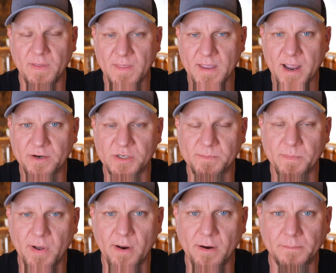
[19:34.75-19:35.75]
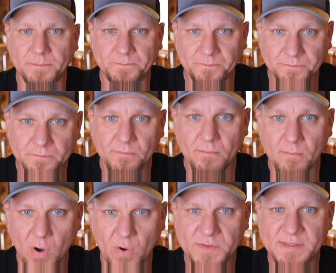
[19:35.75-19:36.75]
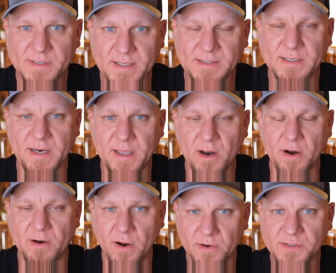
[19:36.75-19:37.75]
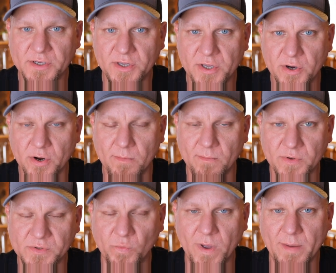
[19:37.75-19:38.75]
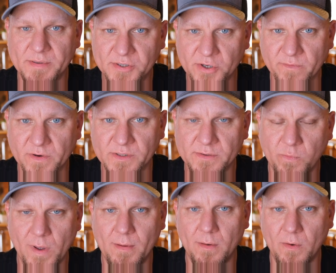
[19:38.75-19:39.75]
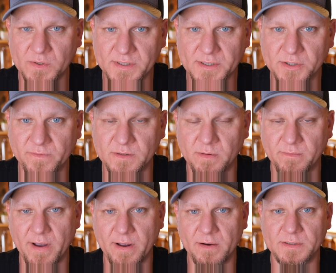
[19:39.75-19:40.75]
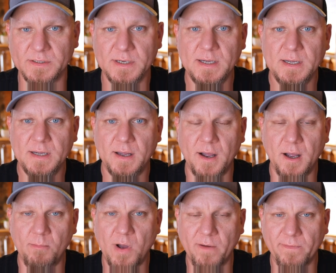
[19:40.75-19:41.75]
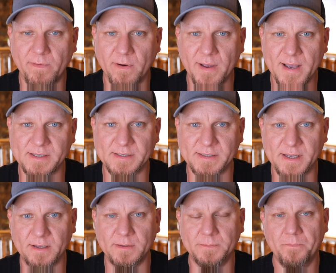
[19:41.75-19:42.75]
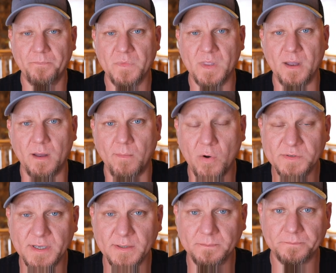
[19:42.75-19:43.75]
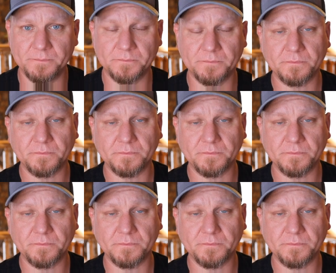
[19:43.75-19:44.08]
in the address bar. Most sites today are secure. Most web servers, web hosting service providers offer SSL hosting.